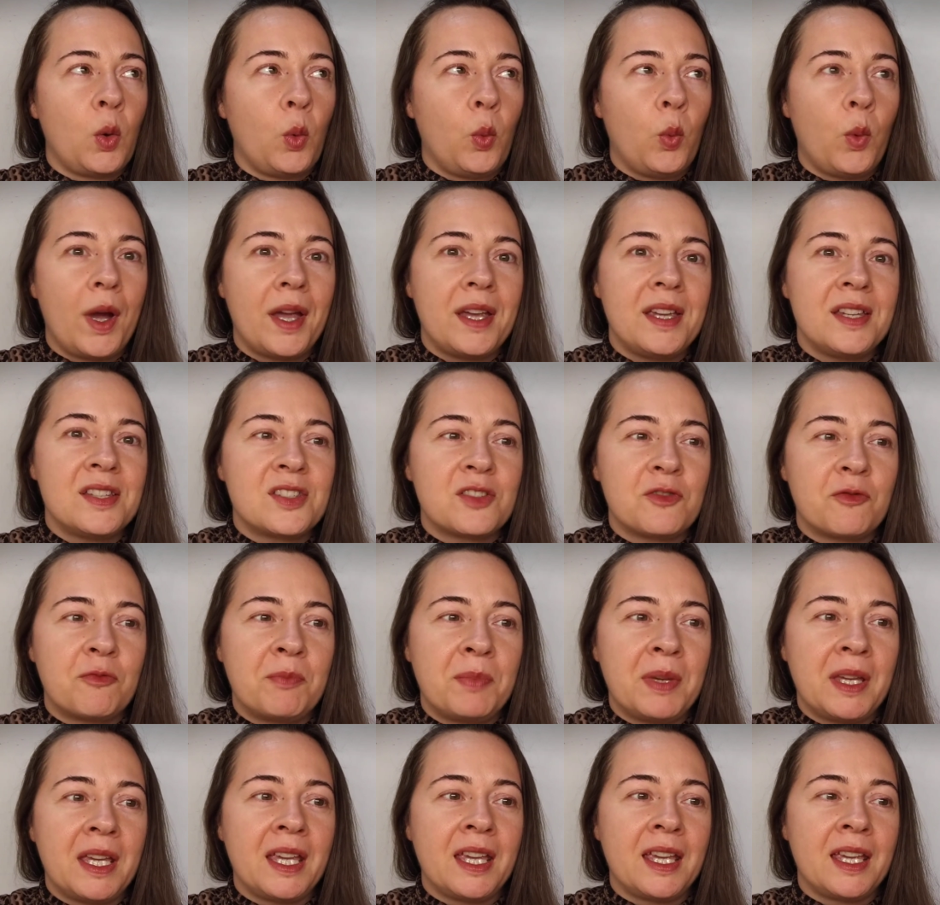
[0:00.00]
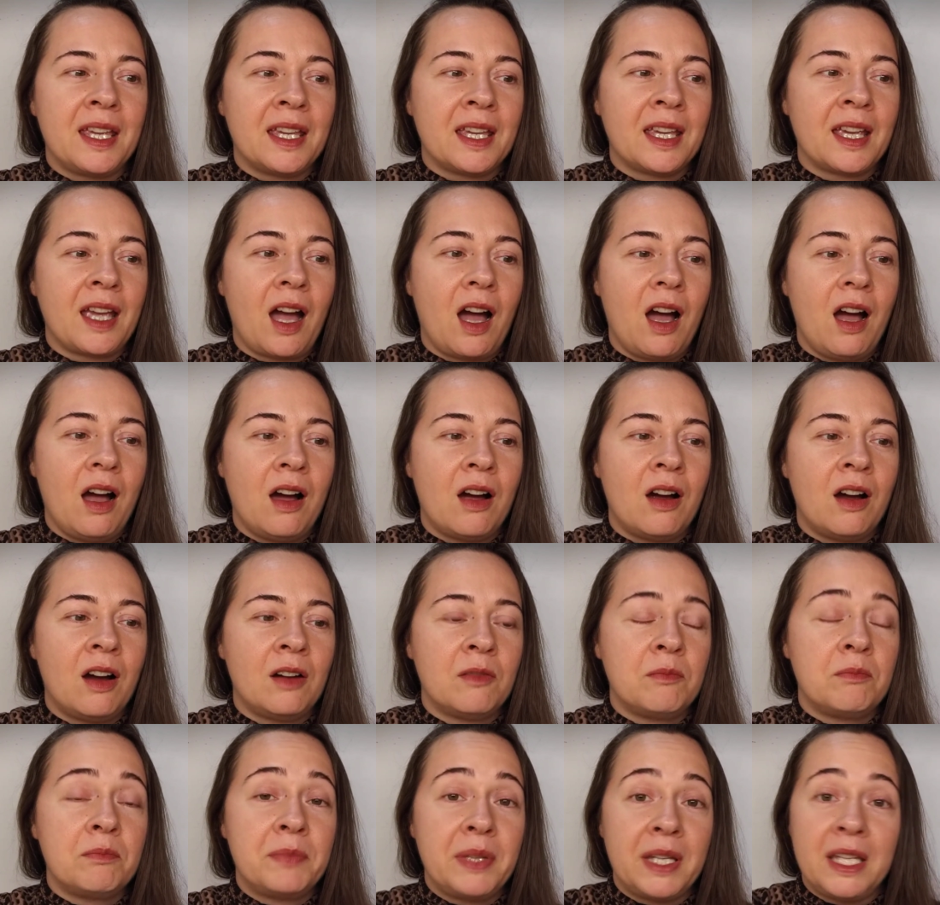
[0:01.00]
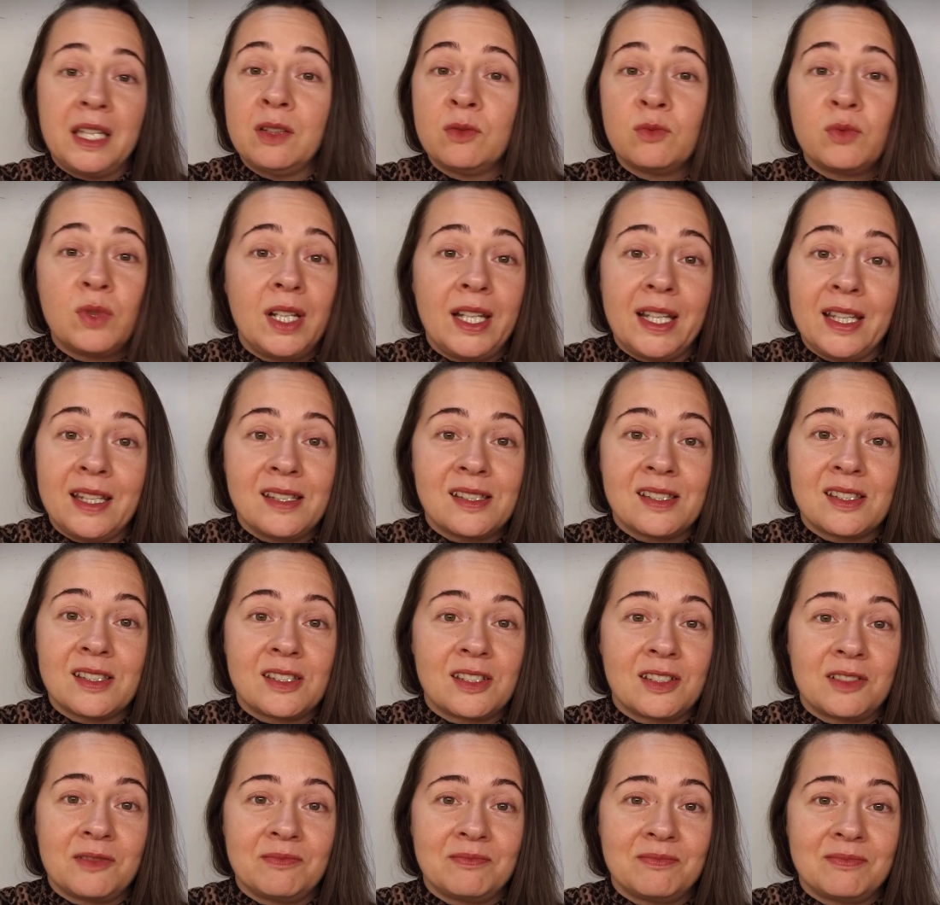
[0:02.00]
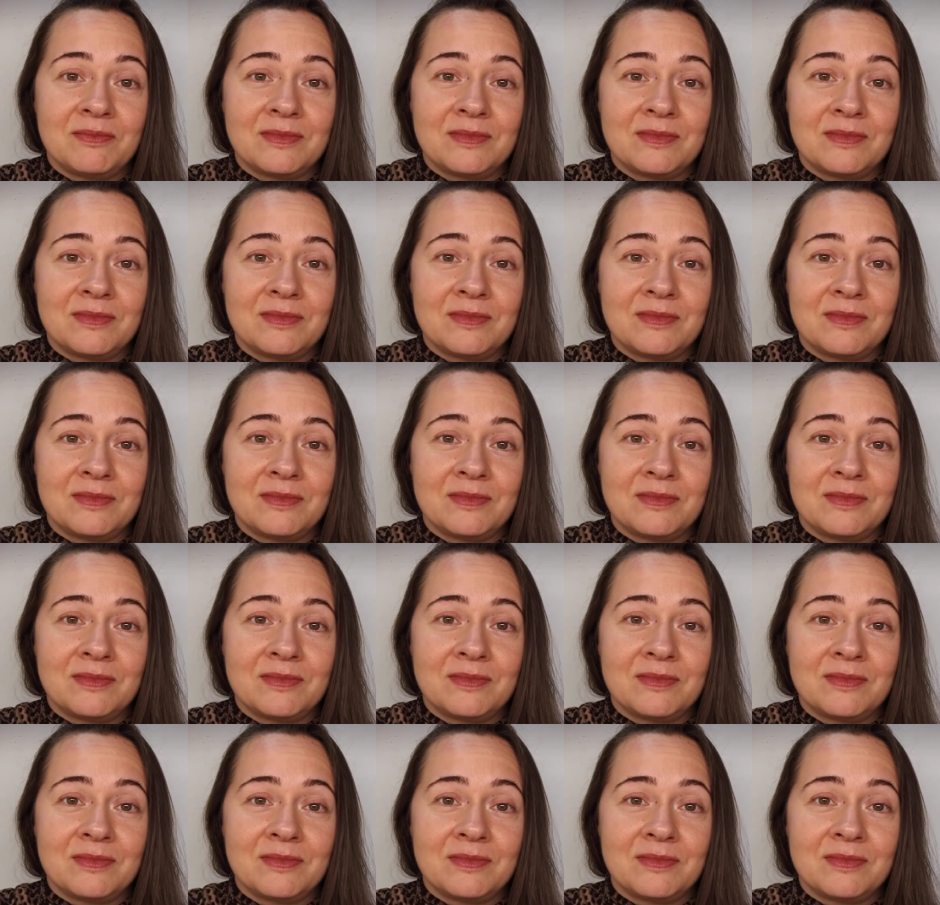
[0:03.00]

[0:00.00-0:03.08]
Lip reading: ways of being are being released.